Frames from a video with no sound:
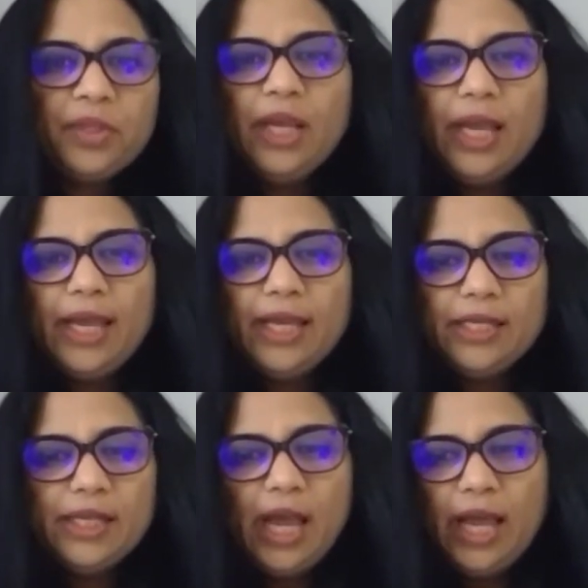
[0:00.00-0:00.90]

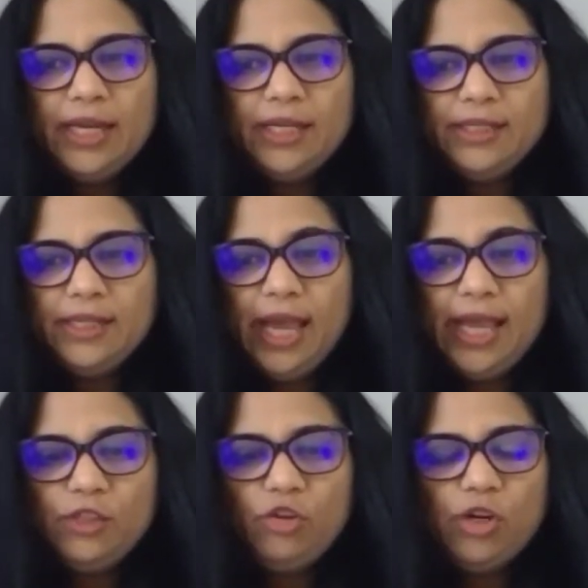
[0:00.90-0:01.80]
And I
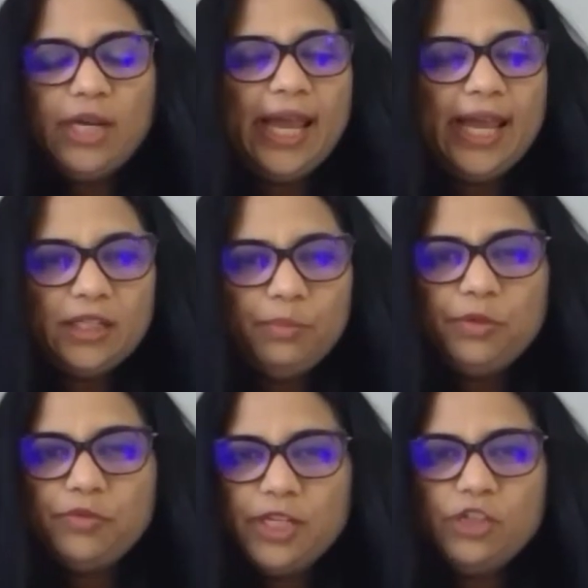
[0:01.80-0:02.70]
thought I had the
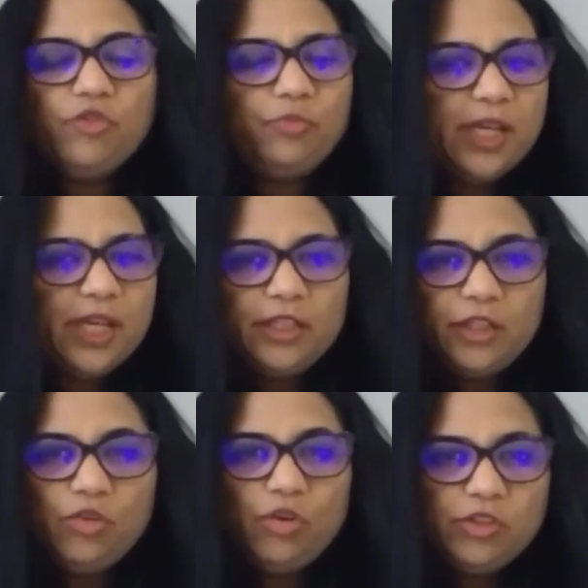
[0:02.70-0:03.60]
privilege of being a
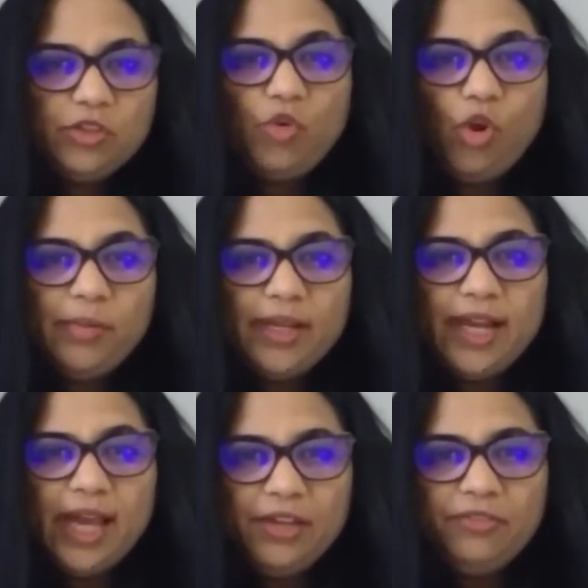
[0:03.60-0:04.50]
technologist all my
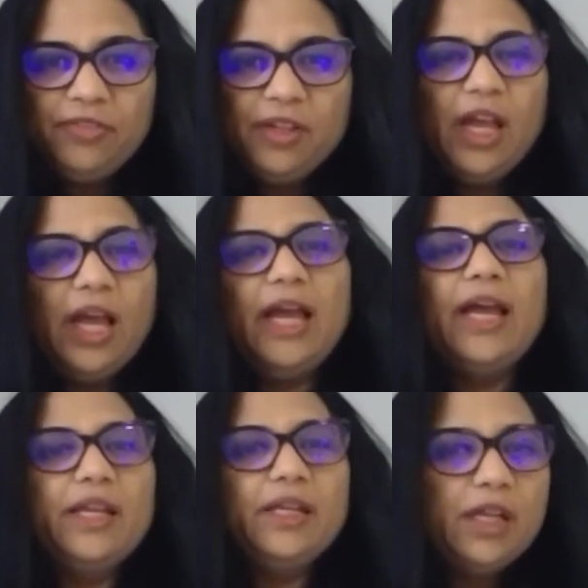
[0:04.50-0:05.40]
life,
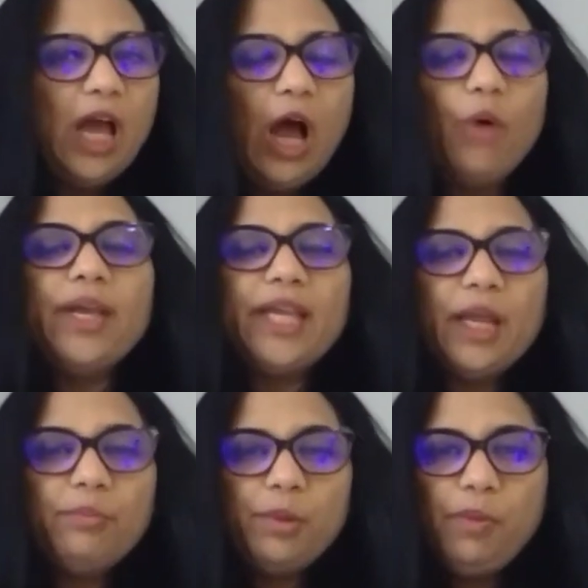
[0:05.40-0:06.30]
and how I
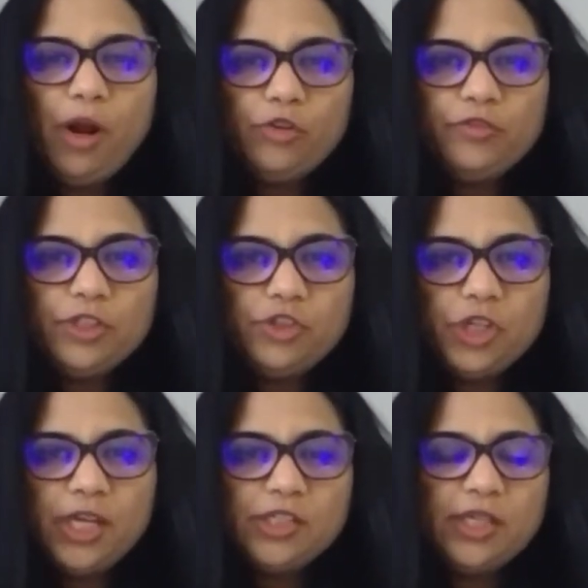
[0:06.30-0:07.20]
can be part of this
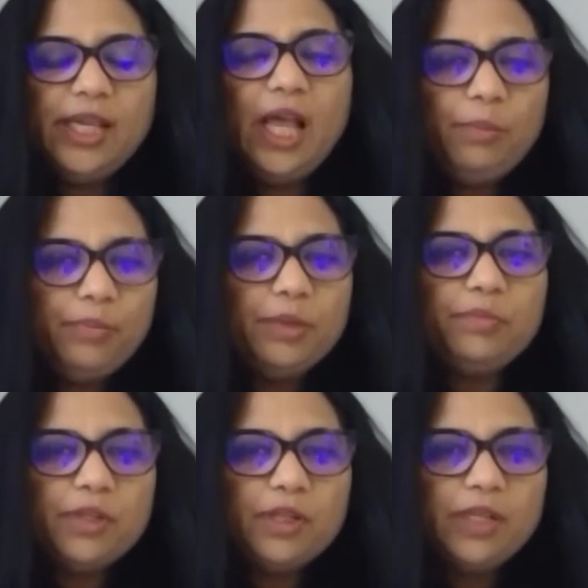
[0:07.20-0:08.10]
change and help
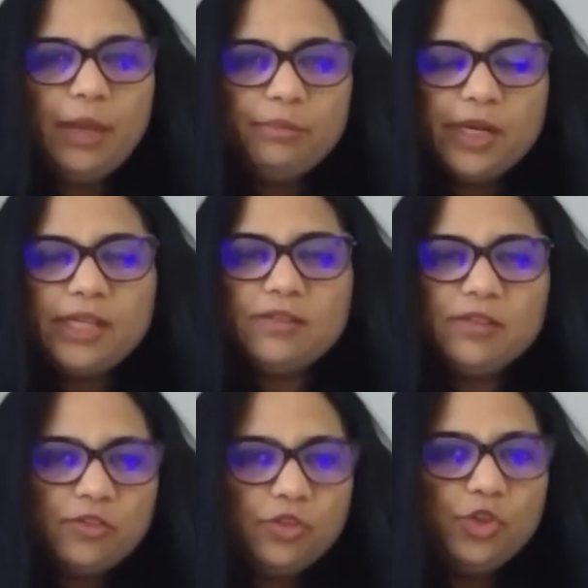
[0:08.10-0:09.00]
people embrace
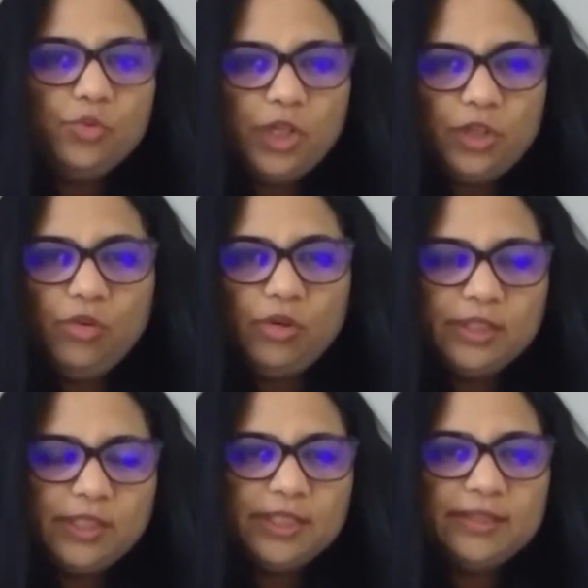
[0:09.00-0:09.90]
these new
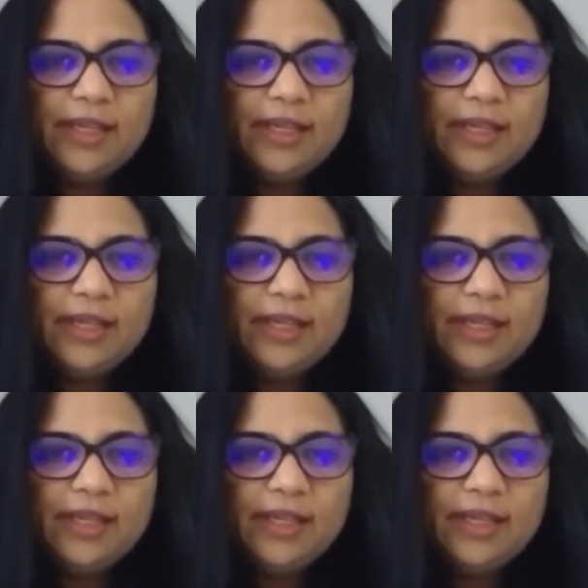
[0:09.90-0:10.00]
technologies